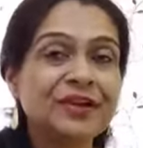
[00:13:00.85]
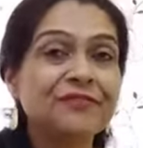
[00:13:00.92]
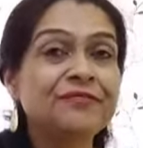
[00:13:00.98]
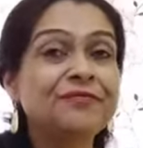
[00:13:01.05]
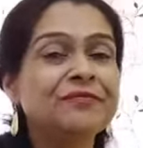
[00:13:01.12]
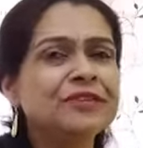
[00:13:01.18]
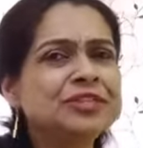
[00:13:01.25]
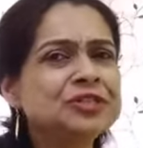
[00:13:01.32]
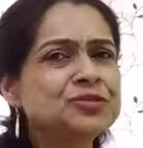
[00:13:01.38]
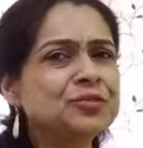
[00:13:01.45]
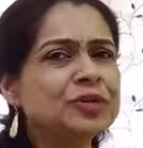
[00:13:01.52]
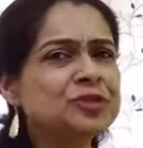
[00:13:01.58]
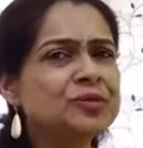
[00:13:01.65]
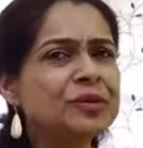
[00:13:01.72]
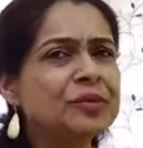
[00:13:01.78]
which
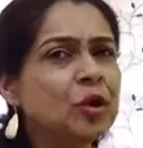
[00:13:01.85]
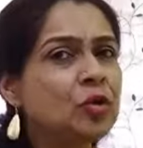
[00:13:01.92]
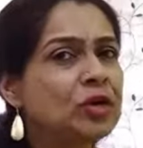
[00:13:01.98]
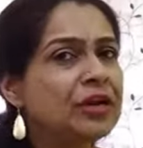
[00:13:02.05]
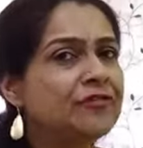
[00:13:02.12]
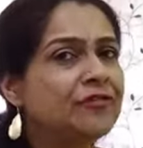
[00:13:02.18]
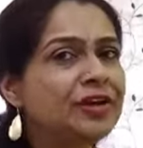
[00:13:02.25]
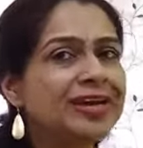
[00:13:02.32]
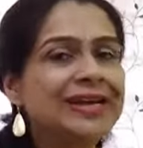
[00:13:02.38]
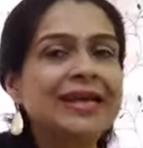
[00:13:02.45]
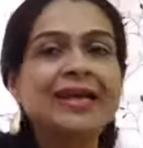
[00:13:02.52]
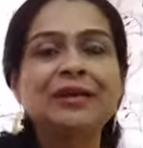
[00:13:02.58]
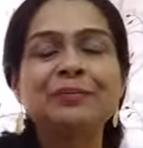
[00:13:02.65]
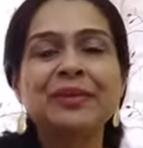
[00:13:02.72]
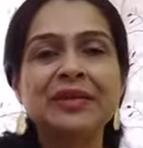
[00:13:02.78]
will be only for
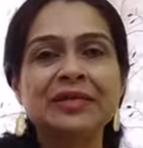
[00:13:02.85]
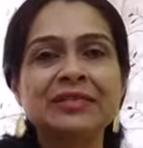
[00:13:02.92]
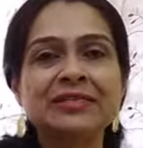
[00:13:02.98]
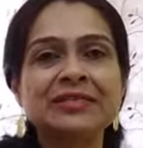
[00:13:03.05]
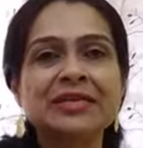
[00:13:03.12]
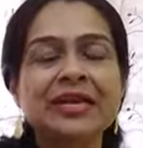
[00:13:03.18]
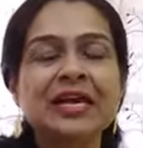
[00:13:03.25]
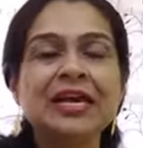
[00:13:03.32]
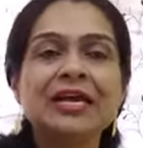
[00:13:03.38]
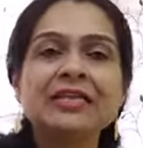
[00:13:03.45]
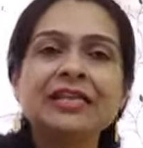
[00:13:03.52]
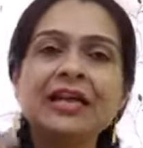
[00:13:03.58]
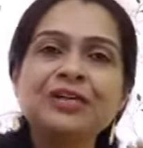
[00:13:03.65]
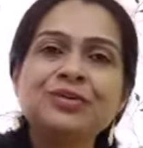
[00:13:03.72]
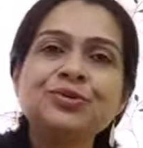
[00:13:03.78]
10 minutes,
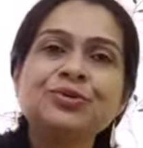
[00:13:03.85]
that you